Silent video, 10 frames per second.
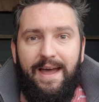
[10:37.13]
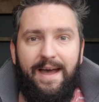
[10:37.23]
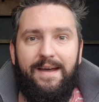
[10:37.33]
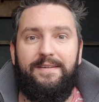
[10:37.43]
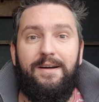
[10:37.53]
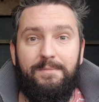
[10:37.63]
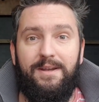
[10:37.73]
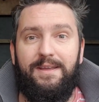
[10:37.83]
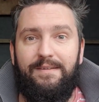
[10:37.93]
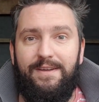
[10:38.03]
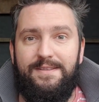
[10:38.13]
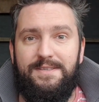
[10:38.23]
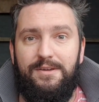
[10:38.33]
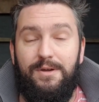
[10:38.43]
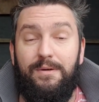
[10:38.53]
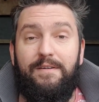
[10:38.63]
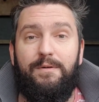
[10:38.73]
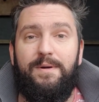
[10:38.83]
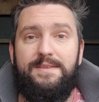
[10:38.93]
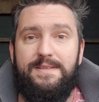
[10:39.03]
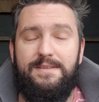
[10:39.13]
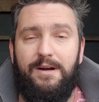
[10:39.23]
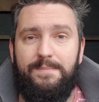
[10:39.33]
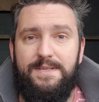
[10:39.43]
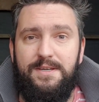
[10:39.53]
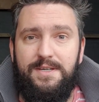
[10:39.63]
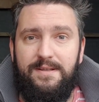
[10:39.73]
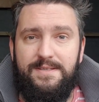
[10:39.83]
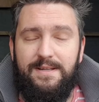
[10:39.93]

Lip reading: and I'm going to give it to whoever wins this competition.